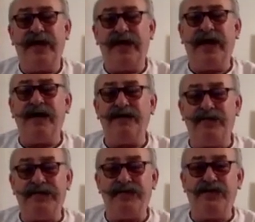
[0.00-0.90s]
he asked me
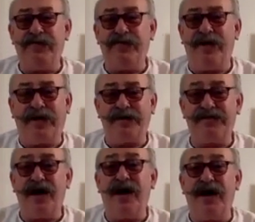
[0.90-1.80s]
to bring my
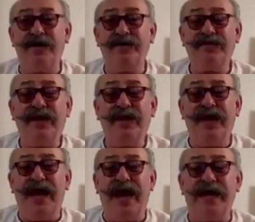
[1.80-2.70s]
guitar.
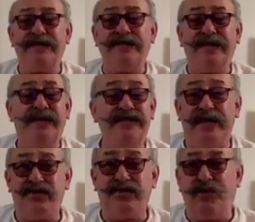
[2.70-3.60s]
And he said,
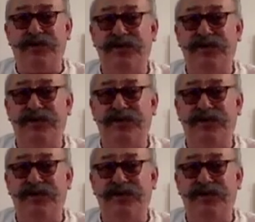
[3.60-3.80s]
do you know any